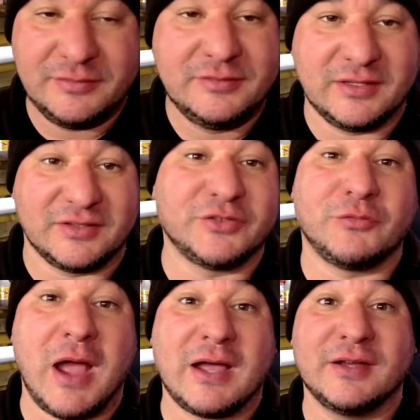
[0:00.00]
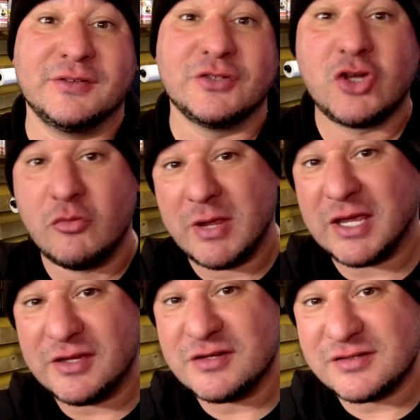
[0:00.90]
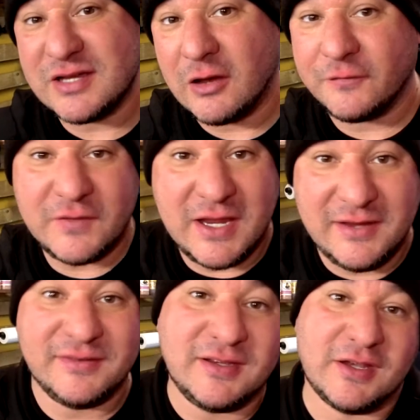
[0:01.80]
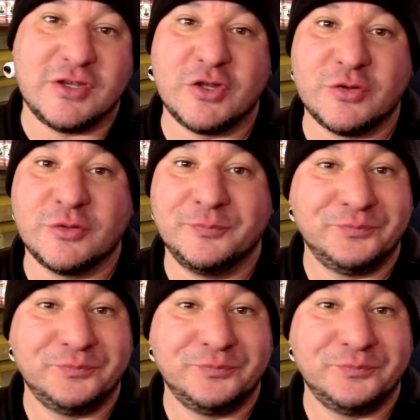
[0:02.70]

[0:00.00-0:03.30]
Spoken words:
This is rocking. Go make it yourself. Easy to do.